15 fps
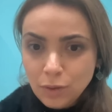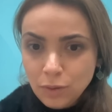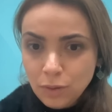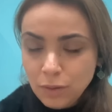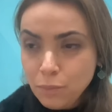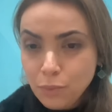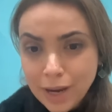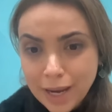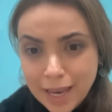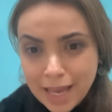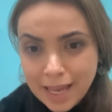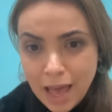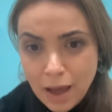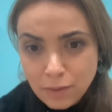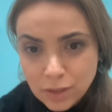bring
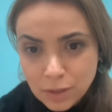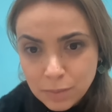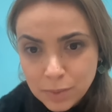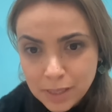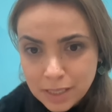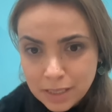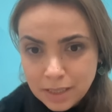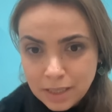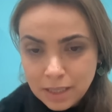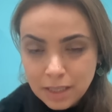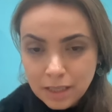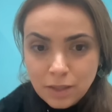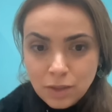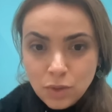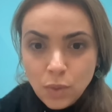accountability
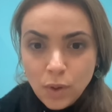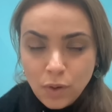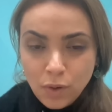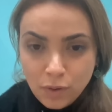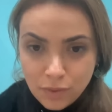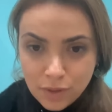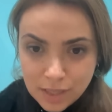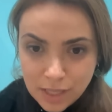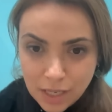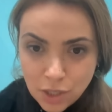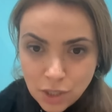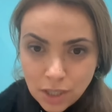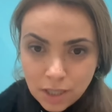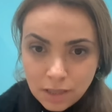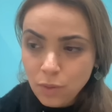to a
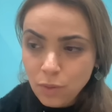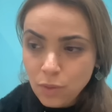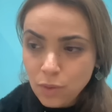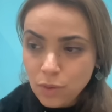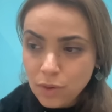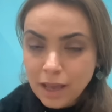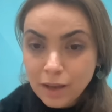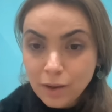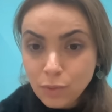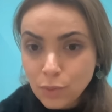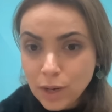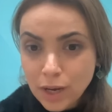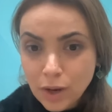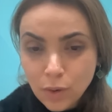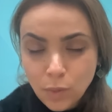conversation or
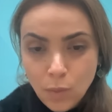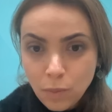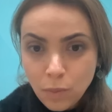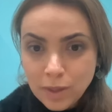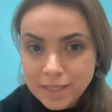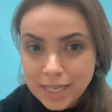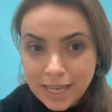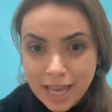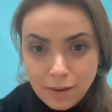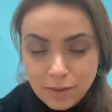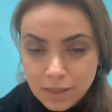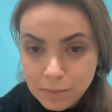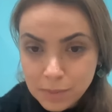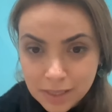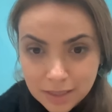agree on what
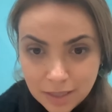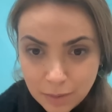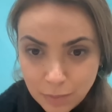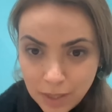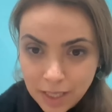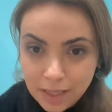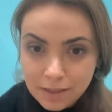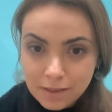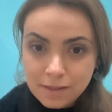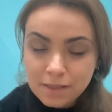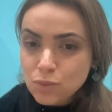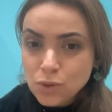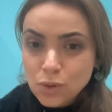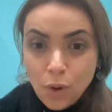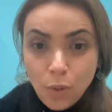accountability means.
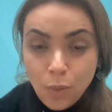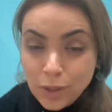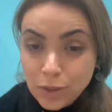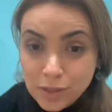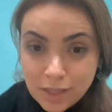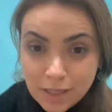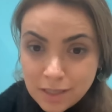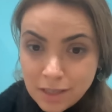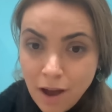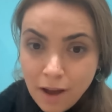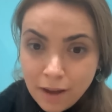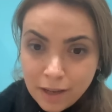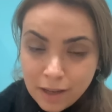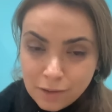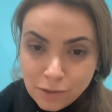So when you set
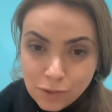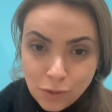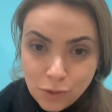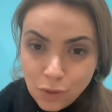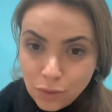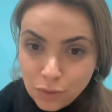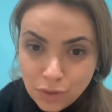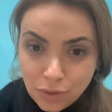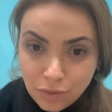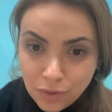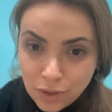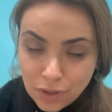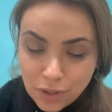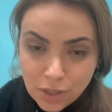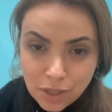targets, you don't
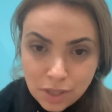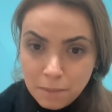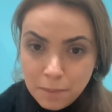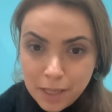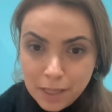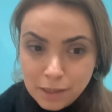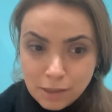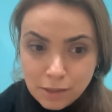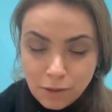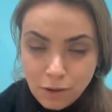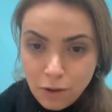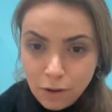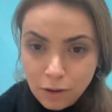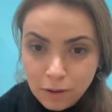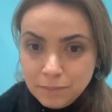reverse based
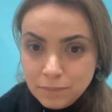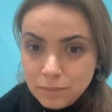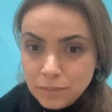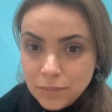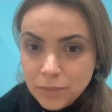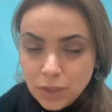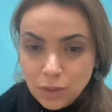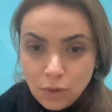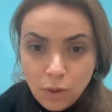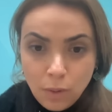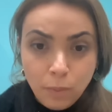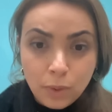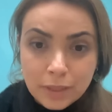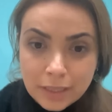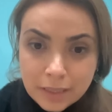on,
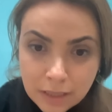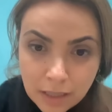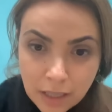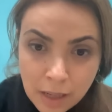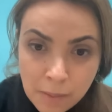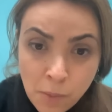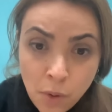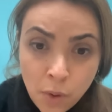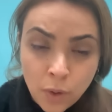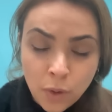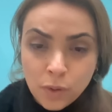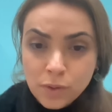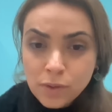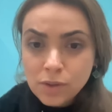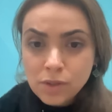political
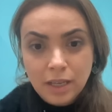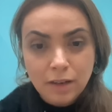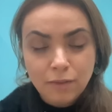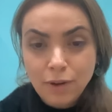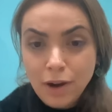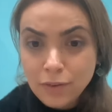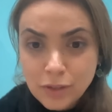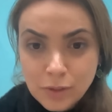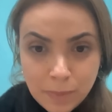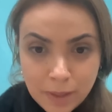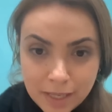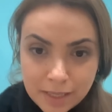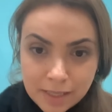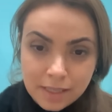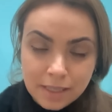moods in various
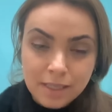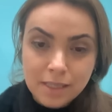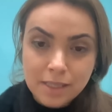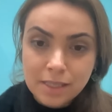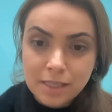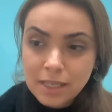places.